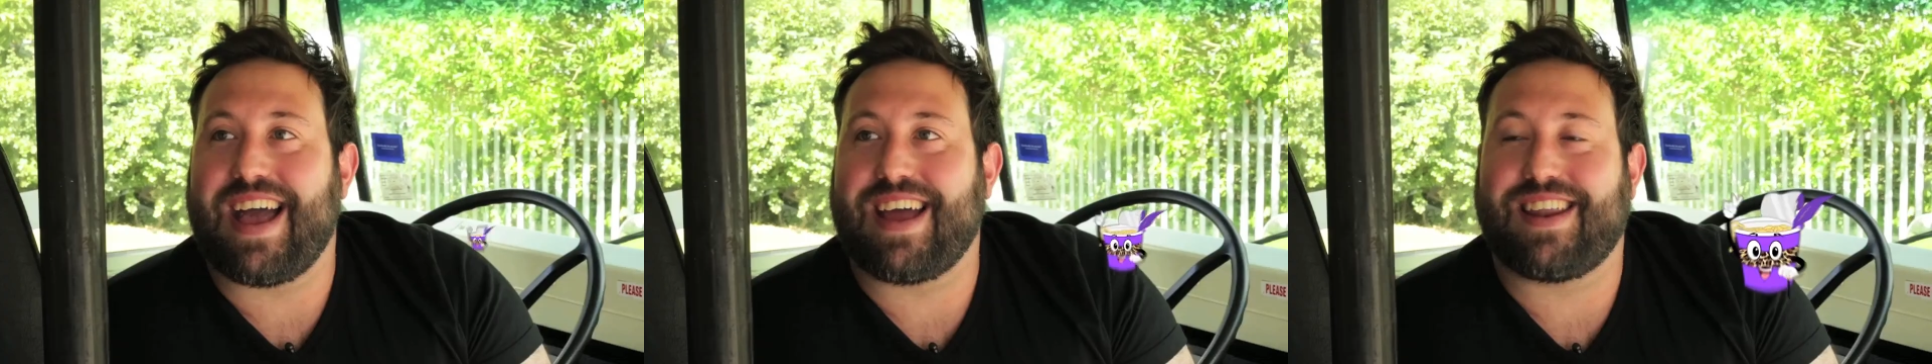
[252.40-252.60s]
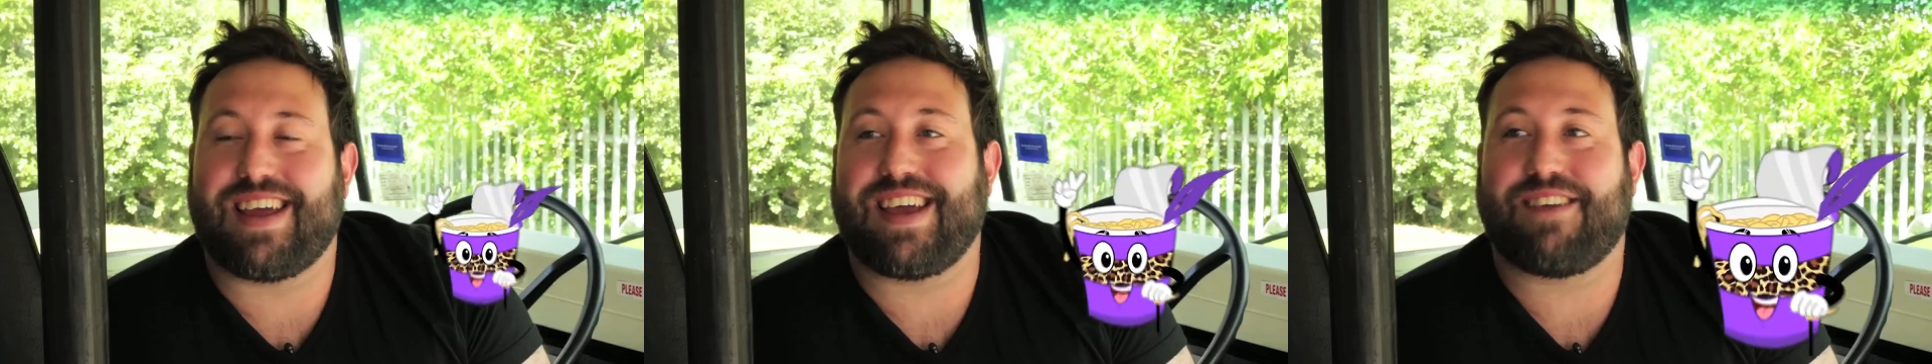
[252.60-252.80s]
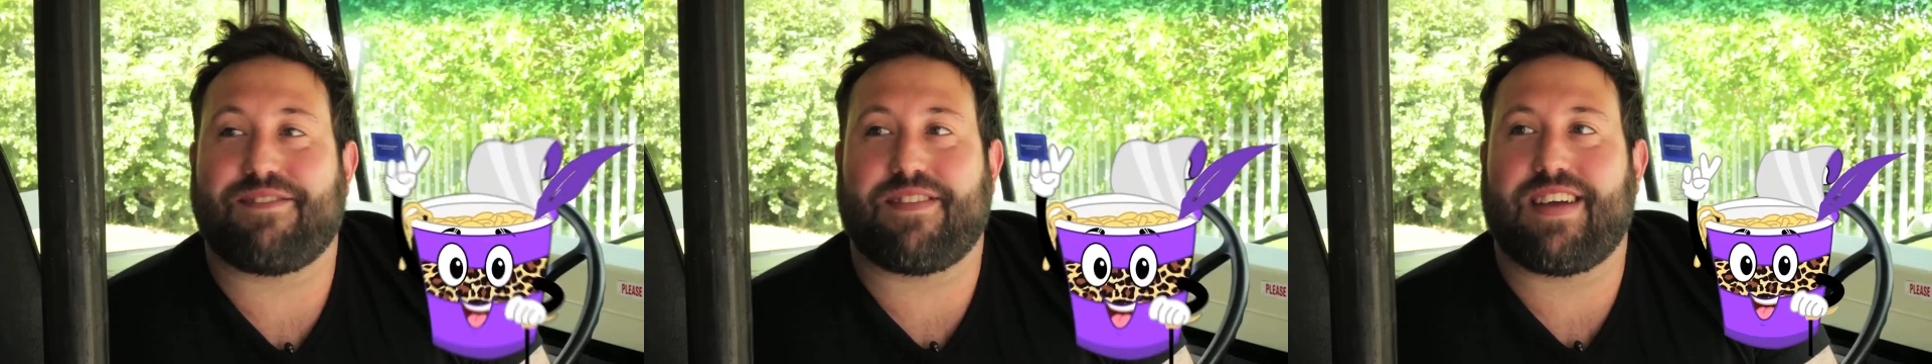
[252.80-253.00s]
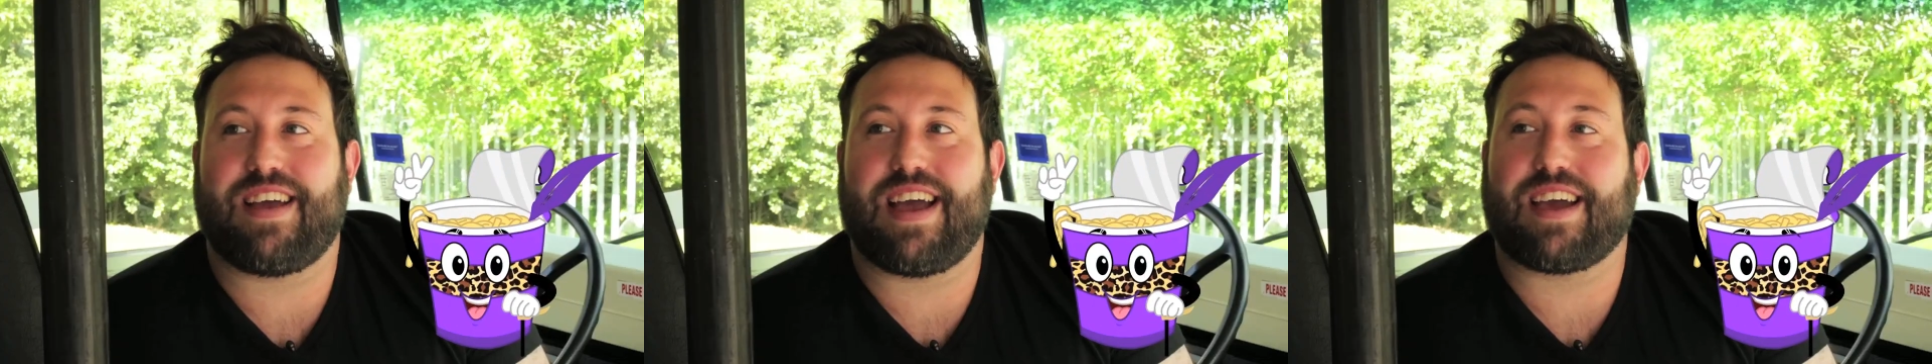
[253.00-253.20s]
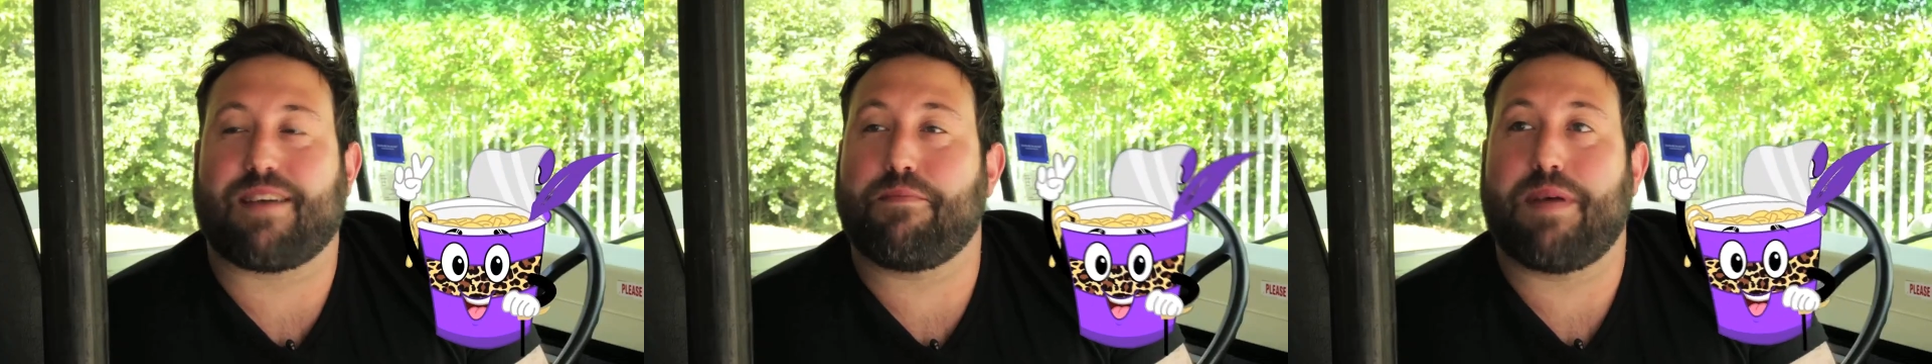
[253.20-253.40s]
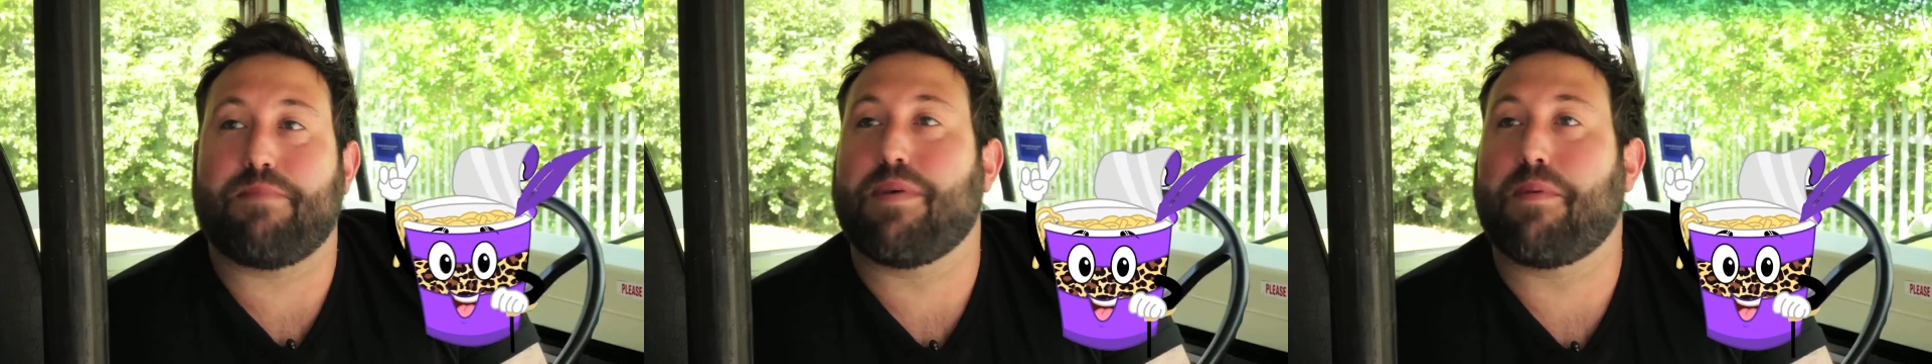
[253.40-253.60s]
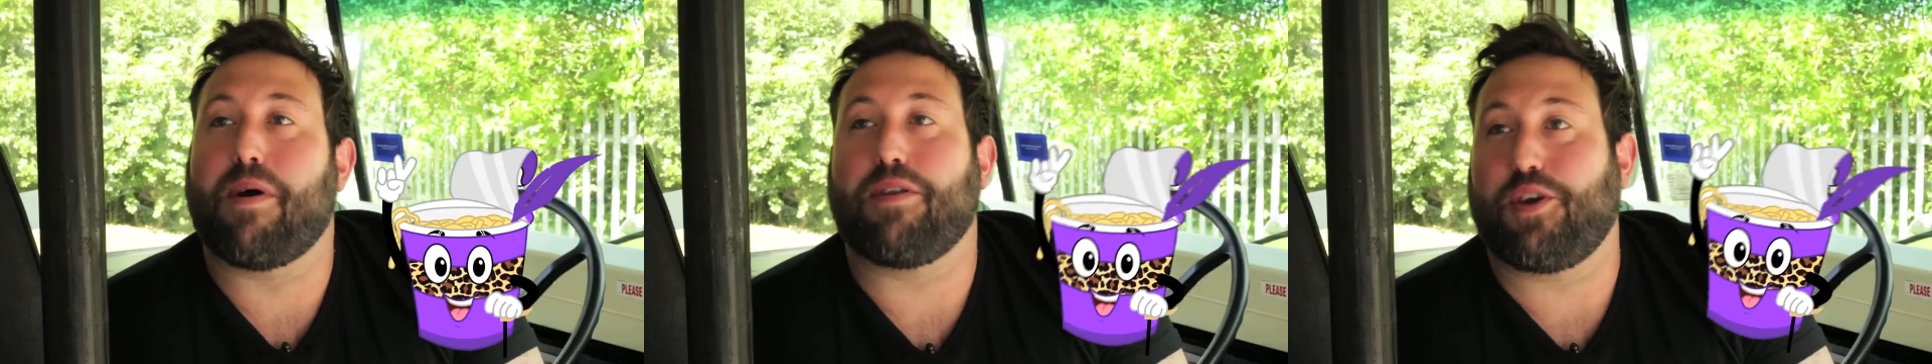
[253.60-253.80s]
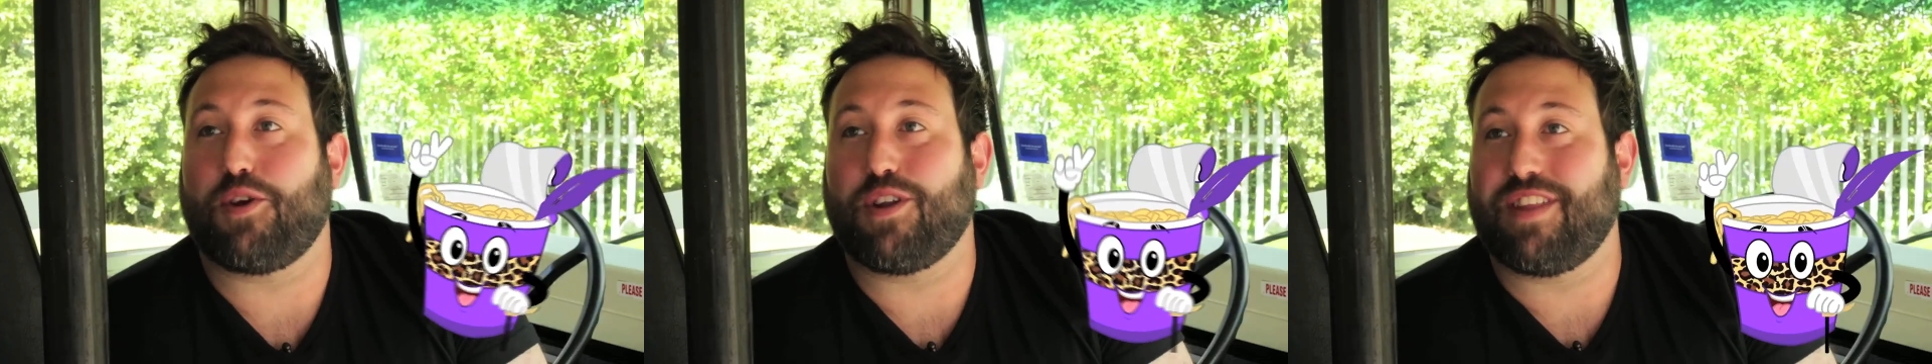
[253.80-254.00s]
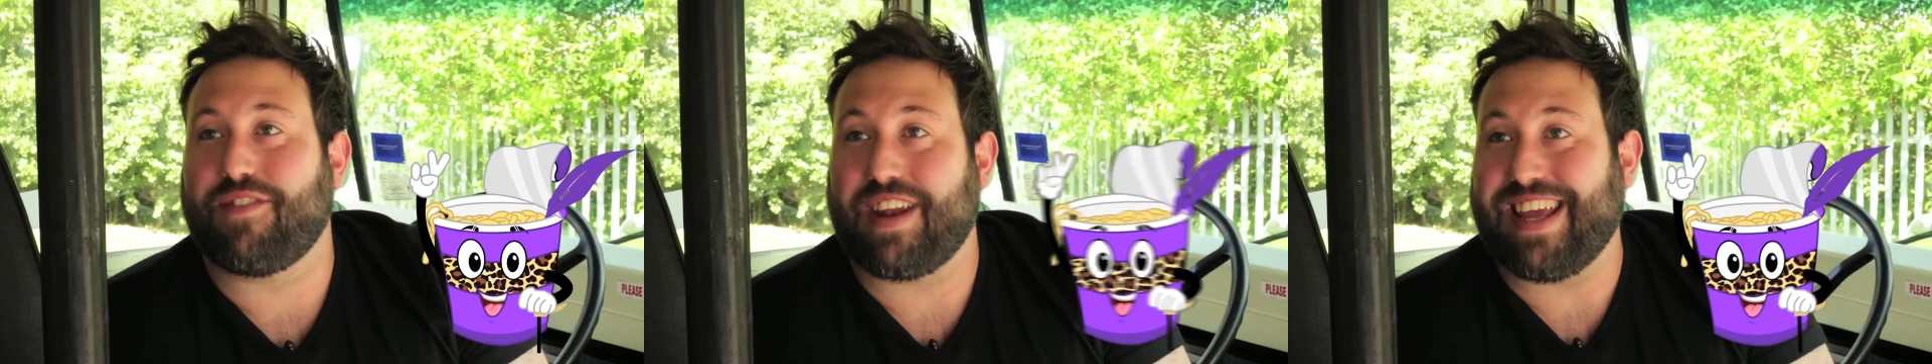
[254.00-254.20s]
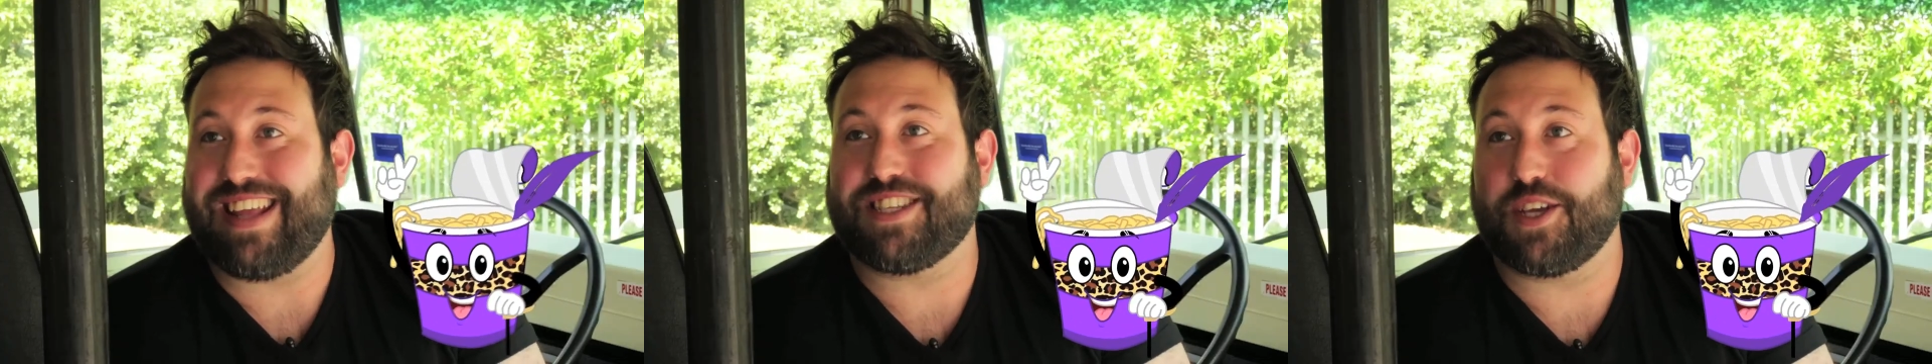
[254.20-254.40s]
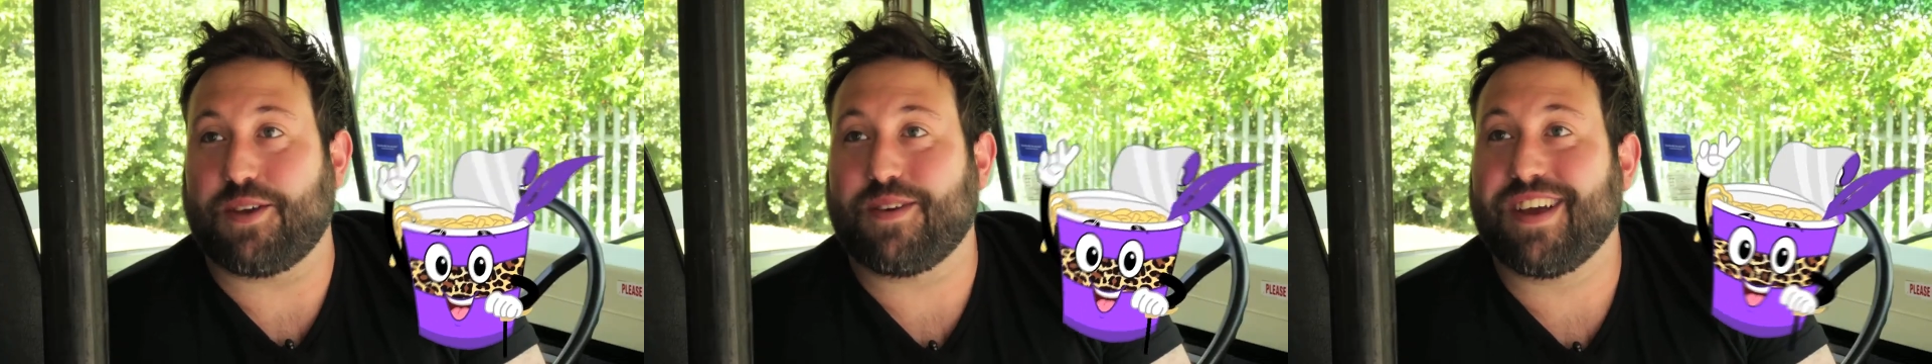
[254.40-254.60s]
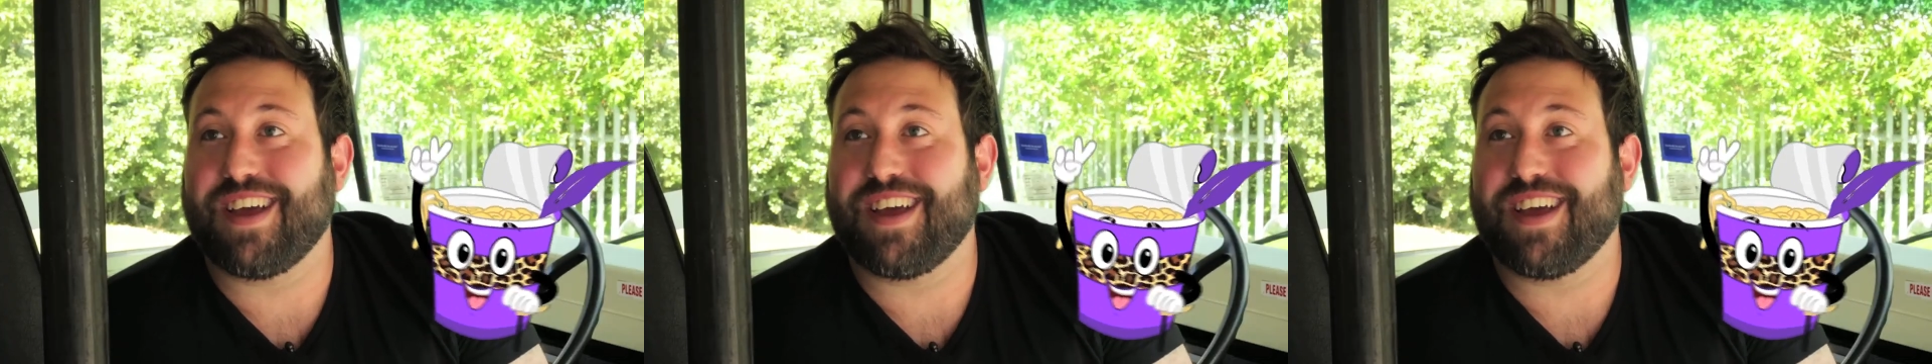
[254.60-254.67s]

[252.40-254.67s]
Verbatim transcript: and I have I can pimp a pot noodle if I need to,